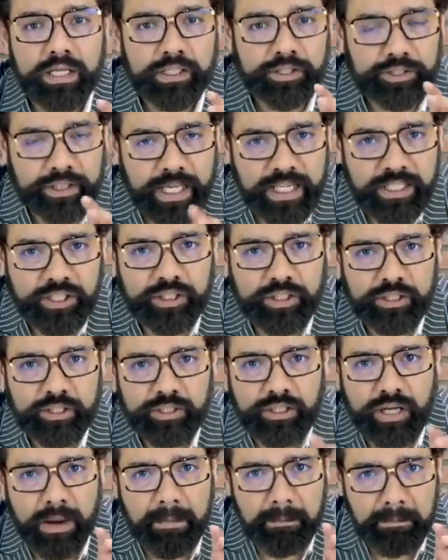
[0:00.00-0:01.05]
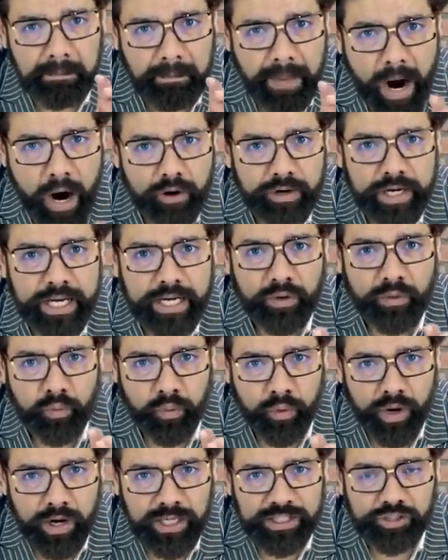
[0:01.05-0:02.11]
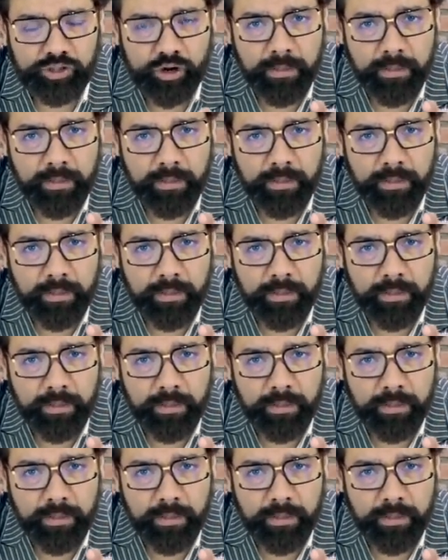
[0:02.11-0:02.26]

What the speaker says: Since compounding works